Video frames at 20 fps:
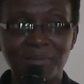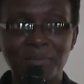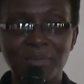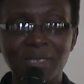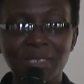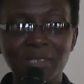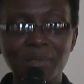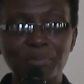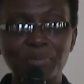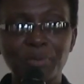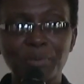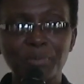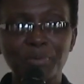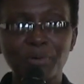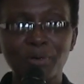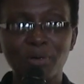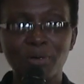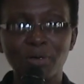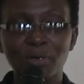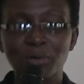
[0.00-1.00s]
many
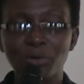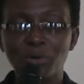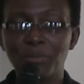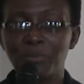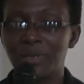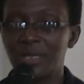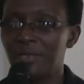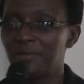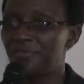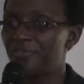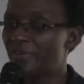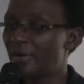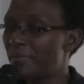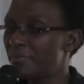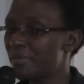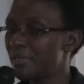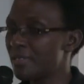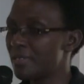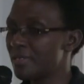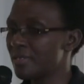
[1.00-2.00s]
people or many
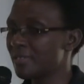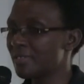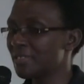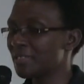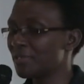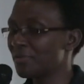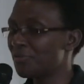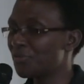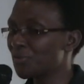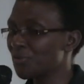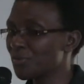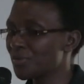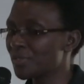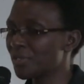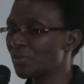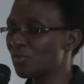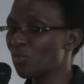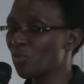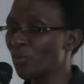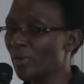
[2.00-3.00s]
families
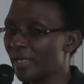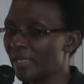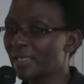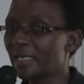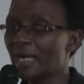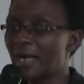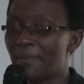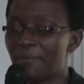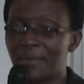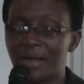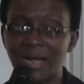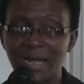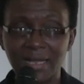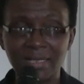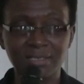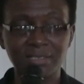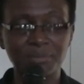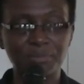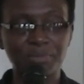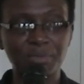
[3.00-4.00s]
refused to welcome
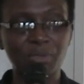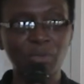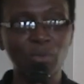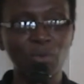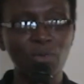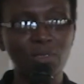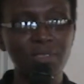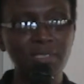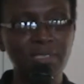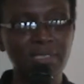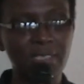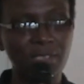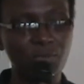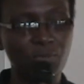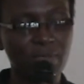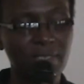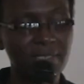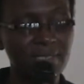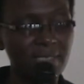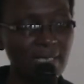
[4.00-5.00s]
us because they
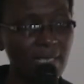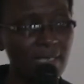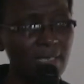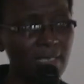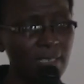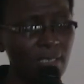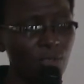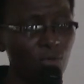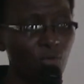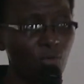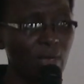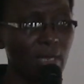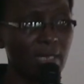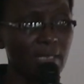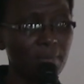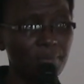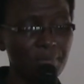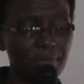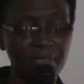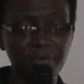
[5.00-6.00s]
were saying, you are
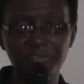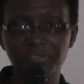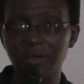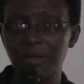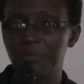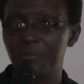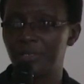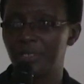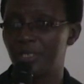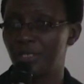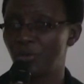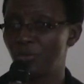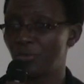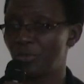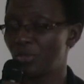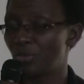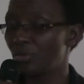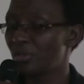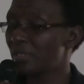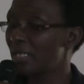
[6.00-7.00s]
a big family,
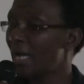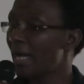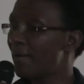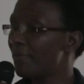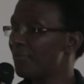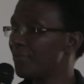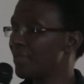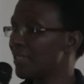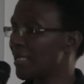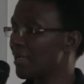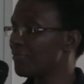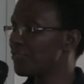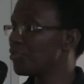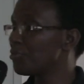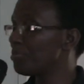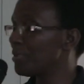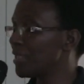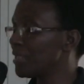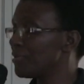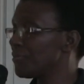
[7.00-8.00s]
we don't have enough
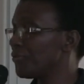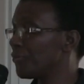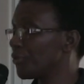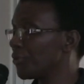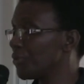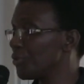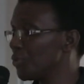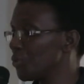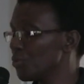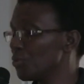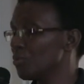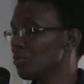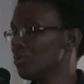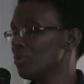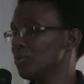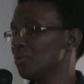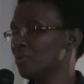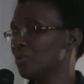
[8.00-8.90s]
space for you.